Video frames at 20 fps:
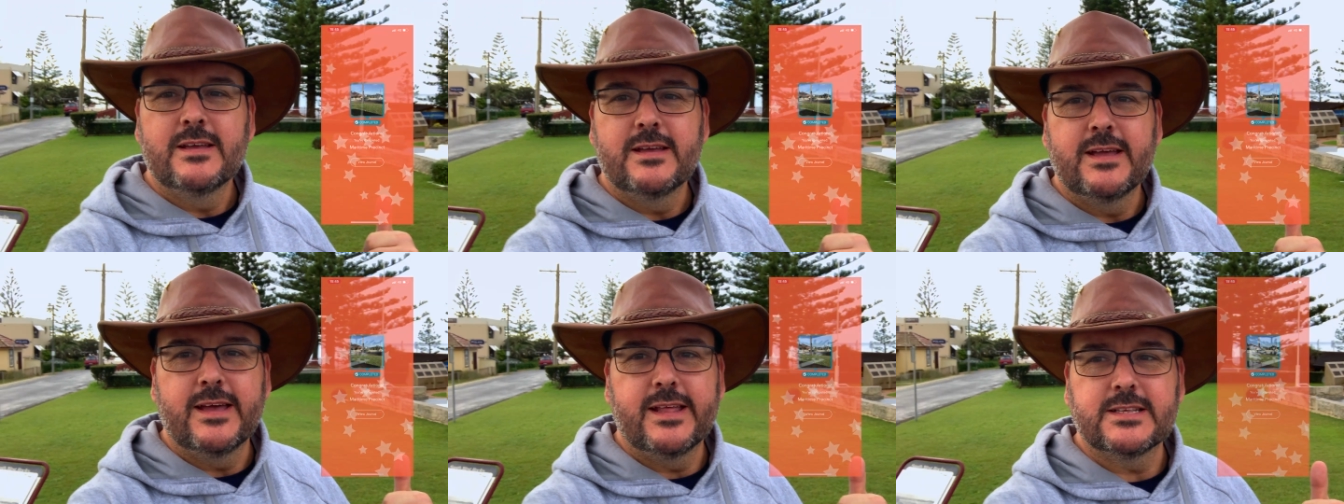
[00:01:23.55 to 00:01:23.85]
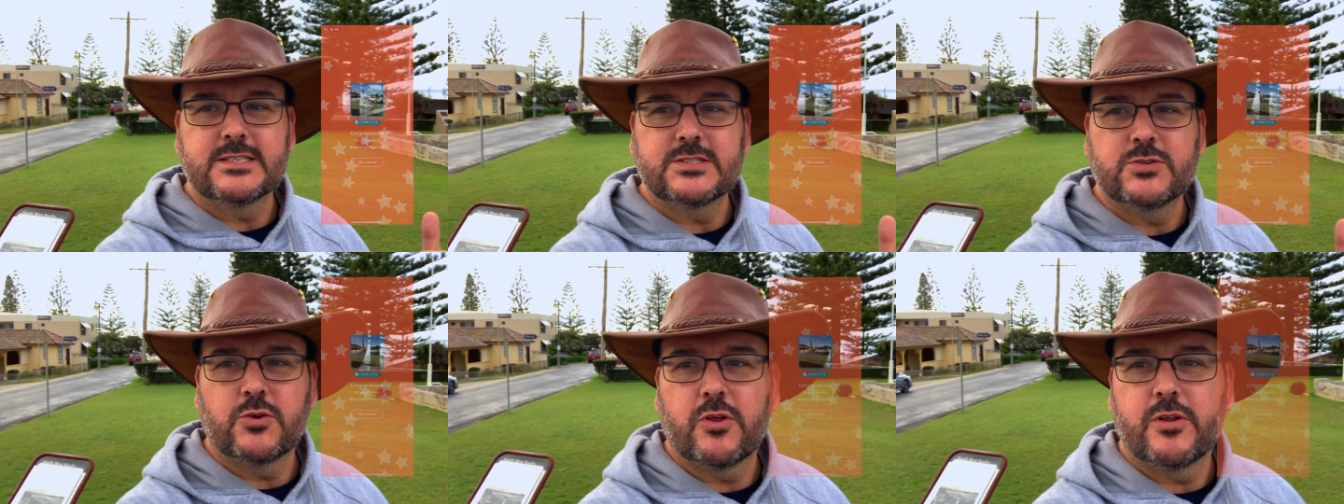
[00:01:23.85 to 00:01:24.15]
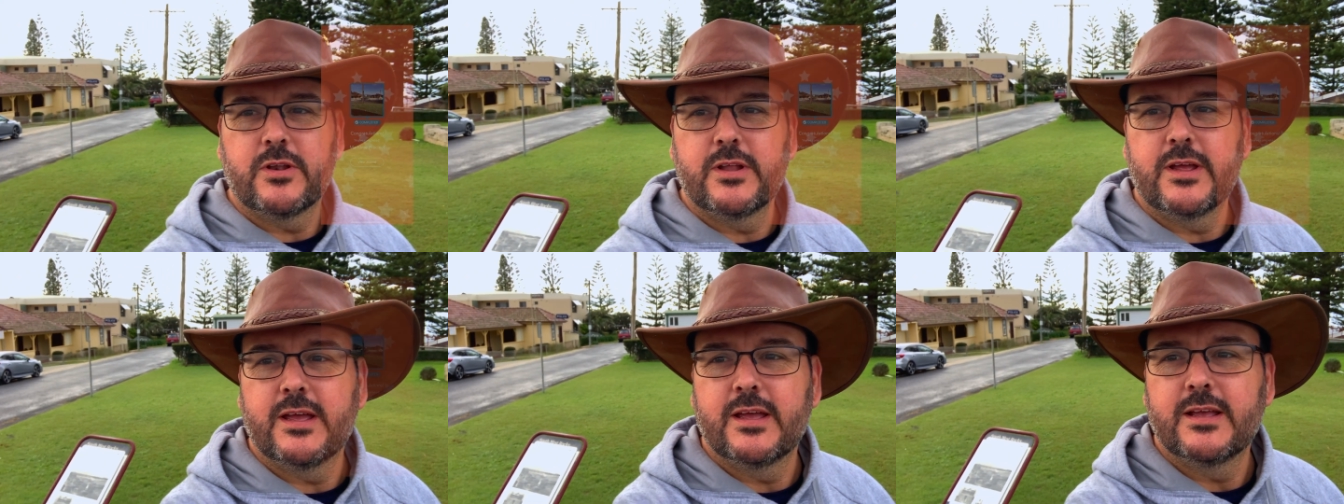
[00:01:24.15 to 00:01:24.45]
and it's not
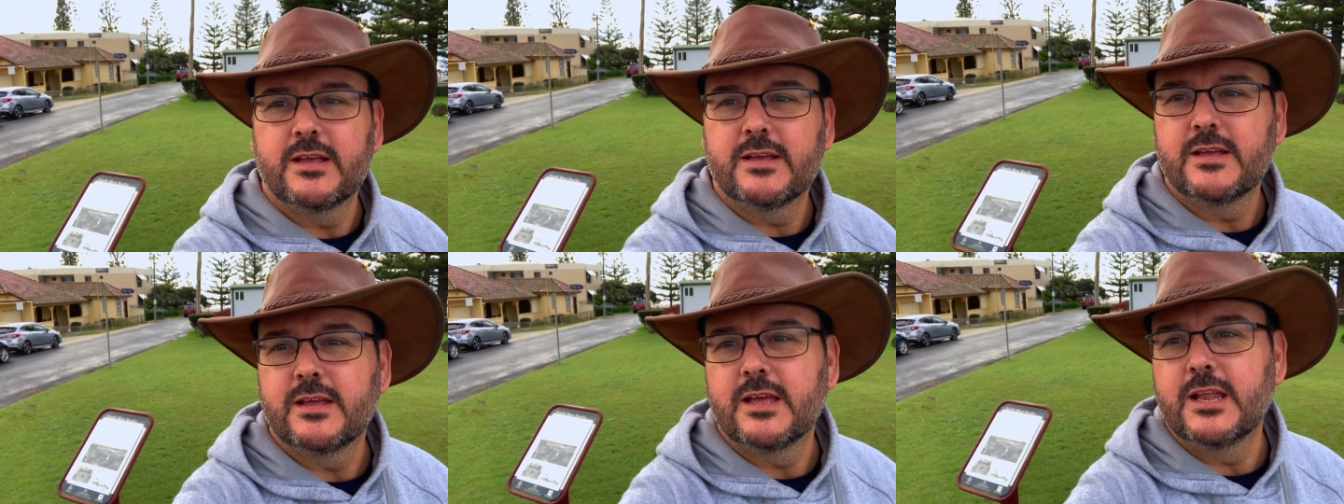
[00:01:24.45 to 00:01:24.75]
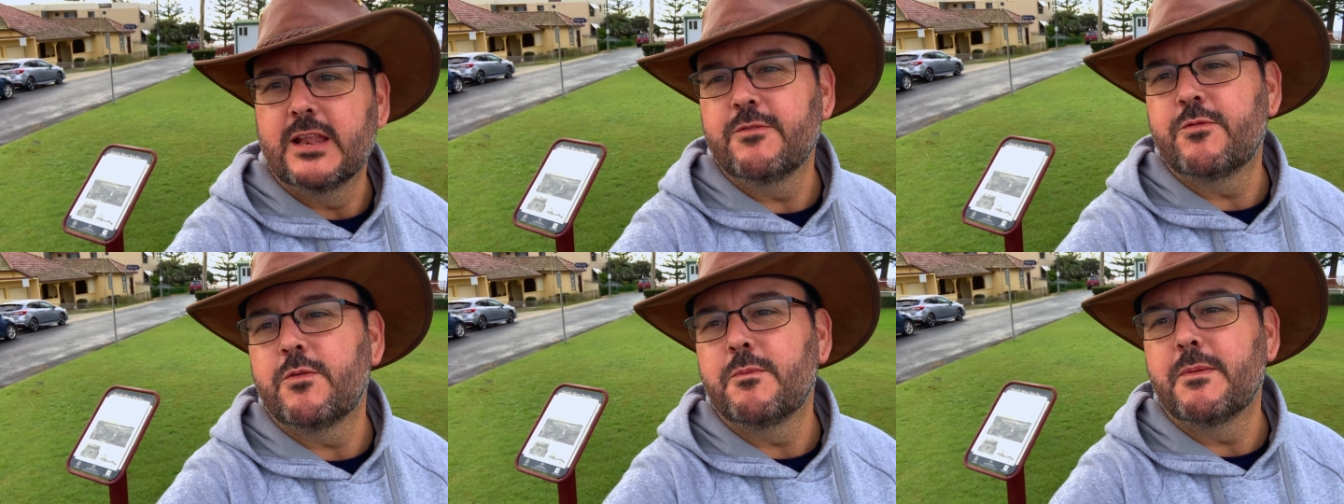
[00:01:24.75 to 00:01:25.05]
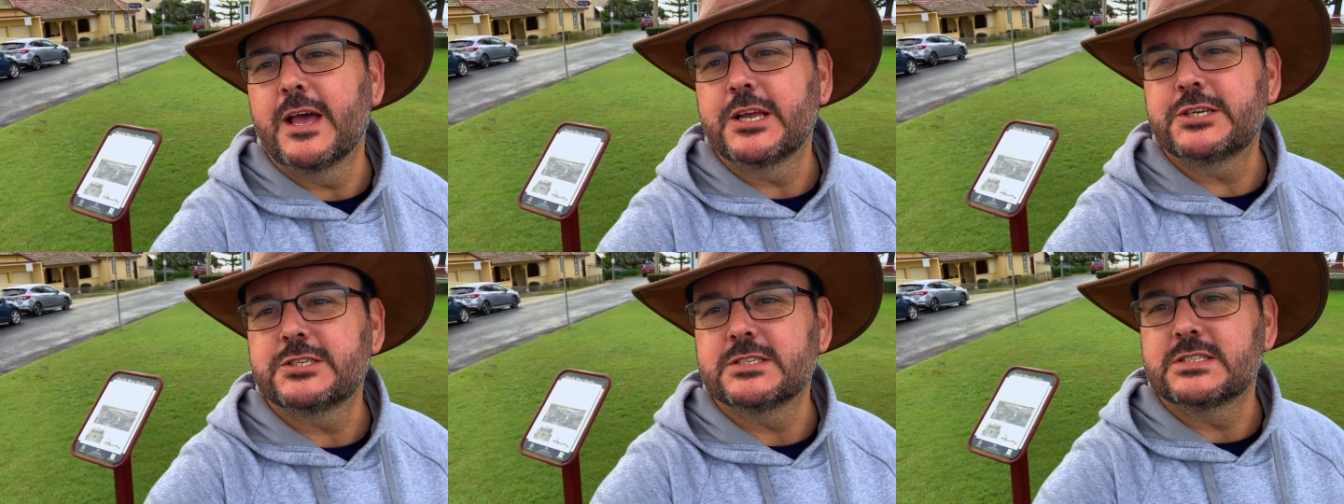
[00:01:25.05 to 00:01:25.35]
on an
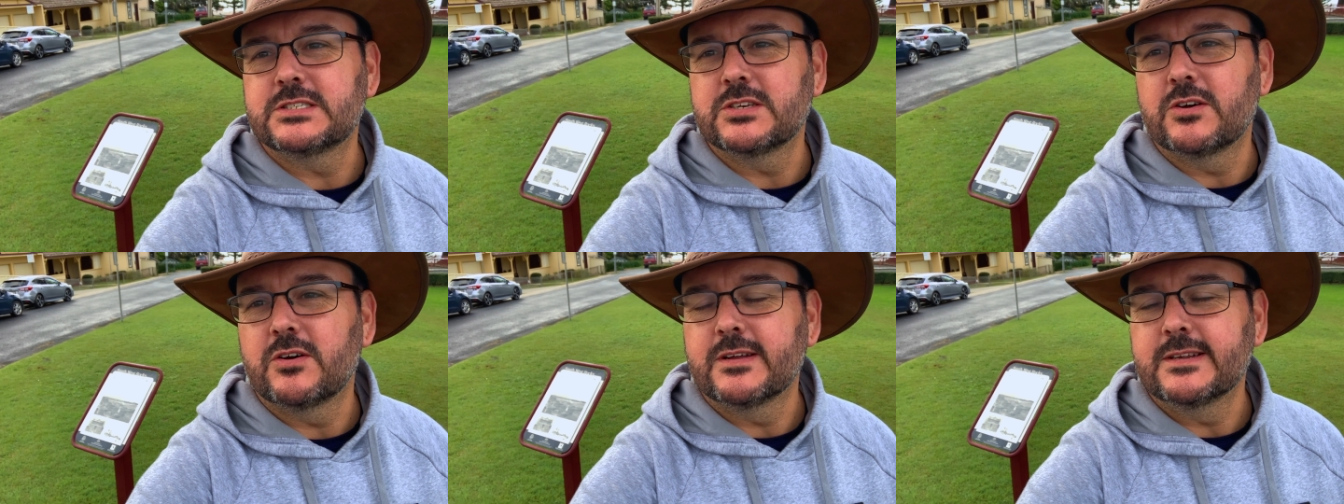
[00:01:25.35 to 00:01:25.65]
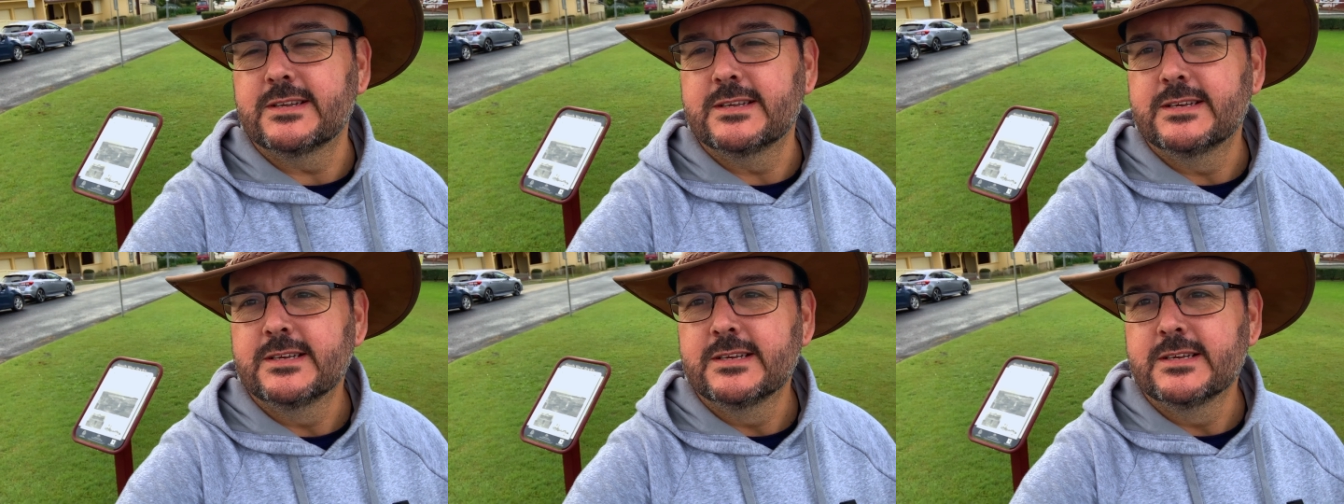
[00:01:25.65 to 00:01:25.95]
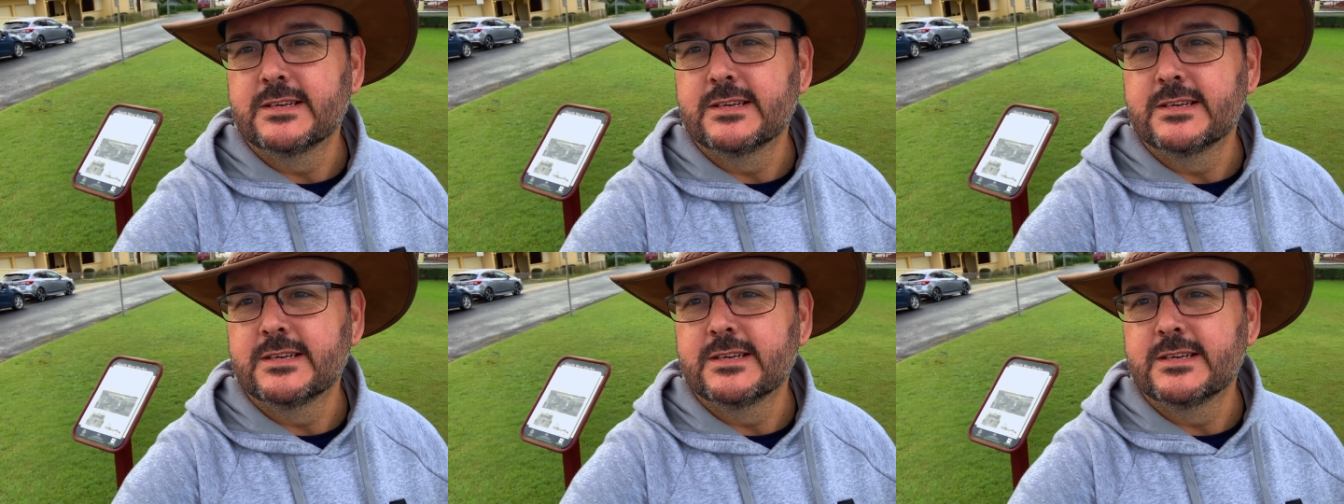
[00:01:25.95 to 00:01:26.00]
information sign.